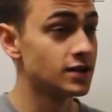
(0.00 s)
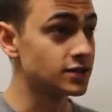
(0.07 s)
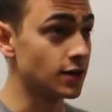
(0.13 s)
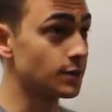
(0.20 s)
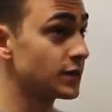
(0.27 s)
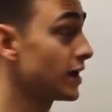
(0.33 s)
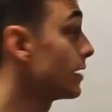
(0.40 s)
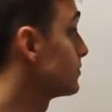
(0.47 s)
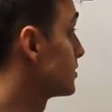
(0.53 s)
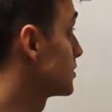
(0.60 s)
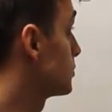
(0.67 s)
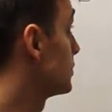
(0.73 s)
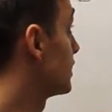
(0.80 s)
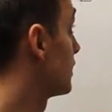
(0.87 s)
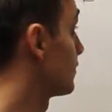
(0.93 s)
sometimes
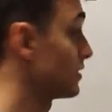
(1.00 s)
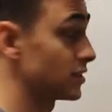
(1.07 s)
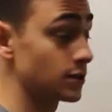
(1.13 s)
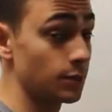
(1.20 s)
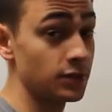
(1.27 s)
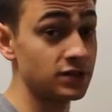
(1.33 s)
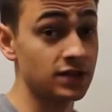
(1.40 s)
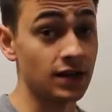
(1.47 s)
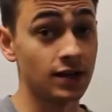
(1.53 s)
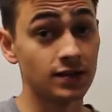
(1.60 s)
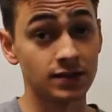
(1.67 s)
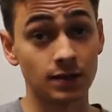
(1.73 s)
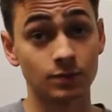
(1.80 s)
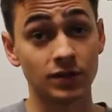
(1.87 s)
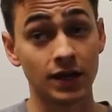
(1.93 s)
this will be given as a
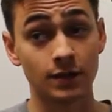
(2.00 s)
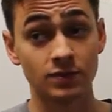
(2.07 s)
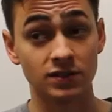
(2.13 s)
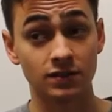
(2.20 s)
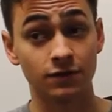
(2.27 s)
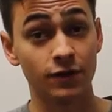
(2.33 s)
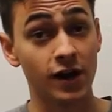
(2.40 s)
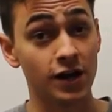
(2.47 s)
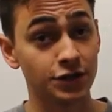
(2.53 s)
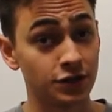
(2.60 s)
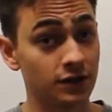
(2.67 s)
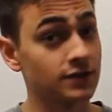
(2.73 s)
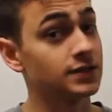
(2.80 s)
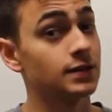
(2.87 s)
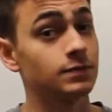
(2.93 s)
percent, sometimes as a
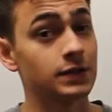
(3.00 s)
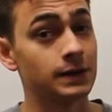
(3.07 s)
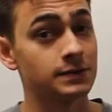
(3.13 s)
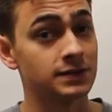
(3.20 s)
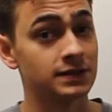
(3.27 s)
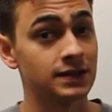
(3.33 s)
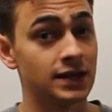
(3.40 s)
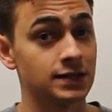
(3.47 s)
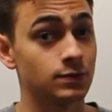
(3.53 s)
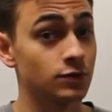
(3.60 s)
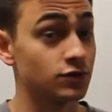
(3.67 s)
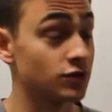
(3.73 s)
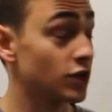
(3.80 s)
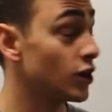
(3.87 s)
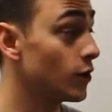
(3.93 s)
fraction, and sometimes as a
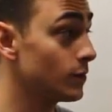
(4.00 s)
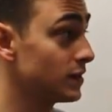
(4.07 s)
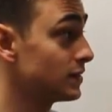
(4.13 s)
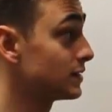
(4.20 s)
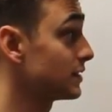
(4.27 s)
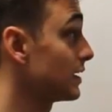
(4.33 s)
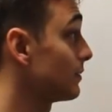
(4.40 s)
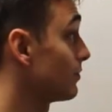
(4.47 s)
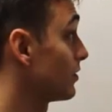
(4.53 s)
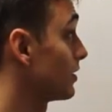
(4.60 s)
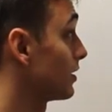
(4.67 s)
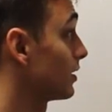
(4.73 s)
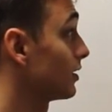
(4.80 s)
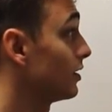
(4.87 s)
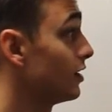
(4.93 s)
decimal. So they all mean the same
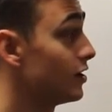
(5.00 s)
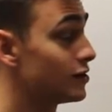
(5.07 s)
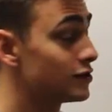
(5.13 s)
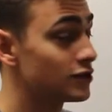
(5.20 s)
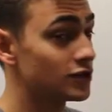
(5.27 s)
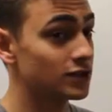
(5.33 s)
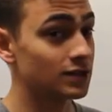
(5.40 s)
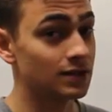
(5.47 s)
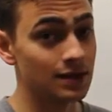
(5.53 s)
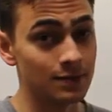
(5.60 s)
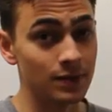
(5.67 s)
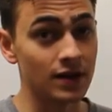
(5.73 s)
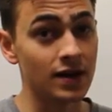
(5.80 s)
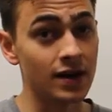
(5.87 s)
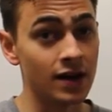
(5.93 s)
thing. Just
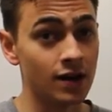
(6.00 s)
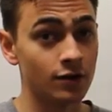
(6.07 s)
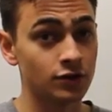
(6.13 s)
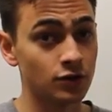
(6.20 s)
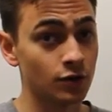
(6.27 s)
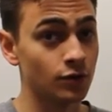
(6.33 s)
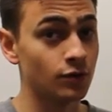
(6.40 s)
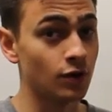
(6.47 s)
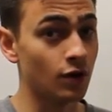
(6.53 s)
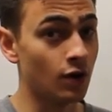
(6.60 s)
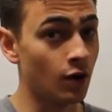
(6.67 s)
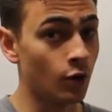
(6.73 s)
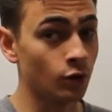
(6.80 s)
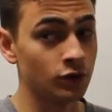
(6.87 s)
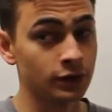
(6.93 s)
keep an eye out. Don't
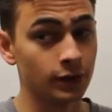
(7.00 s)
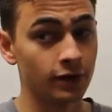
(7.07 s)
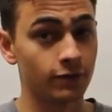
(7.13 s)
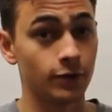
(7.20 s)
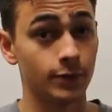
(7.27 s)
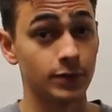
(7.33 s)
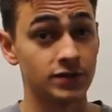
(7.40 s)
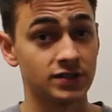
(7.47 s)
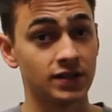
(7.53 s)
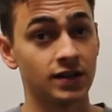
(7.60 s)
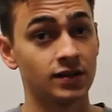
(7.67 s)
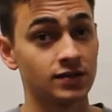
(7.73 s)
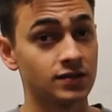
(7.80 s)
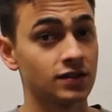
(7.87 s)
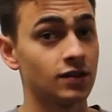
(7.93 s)
only look for
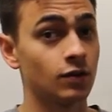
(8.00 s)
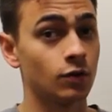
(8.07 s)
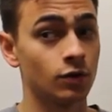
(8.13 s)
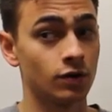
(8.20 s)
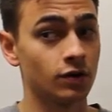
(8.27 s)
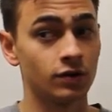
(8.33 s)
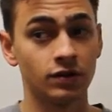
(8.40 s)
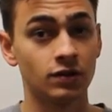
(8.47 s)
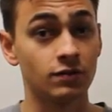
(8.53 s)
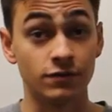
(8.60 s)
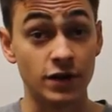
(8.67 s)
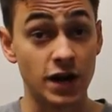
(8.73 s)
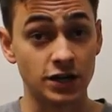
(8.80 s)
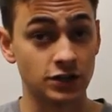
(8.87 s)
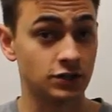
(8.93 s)
percents or
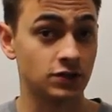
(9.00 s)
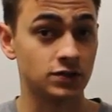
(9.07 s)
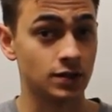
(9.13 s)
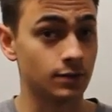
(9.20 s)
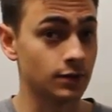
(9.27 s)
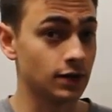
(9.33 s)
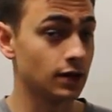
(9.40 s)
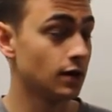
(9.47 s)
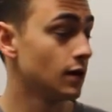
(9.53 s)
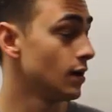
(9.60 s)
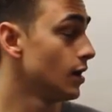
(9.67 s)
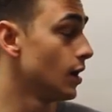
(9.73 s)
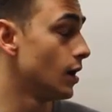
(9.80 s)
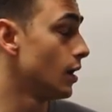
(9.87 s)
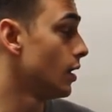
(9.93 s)
fractions or something.
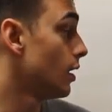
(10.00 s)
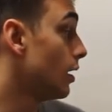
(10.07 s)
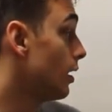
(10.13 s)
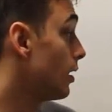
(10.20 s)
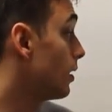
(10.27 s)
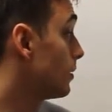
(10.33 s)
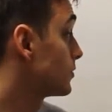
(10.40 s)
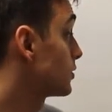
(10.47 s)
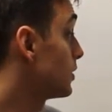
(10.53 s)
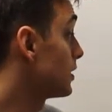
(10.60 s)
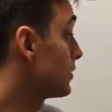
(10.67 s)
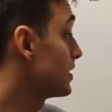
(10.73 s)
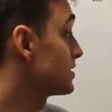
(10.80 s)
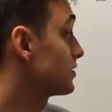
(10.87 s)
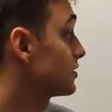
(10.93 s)
So
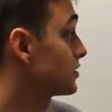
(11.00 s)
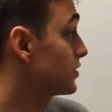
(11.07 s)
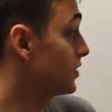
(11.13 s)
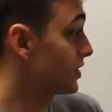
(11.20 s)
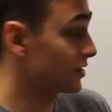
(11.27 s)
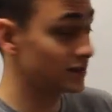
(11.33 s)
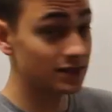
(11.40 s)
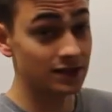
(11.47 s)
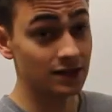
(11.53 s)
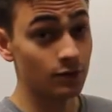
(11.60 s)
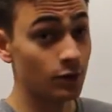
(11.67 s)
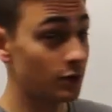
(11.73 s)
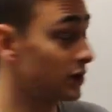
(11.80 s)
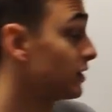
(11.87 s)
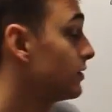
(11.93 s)
anyways, let's see
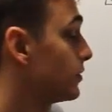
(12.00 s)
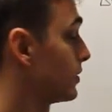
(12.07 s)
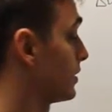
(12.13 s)
what we can do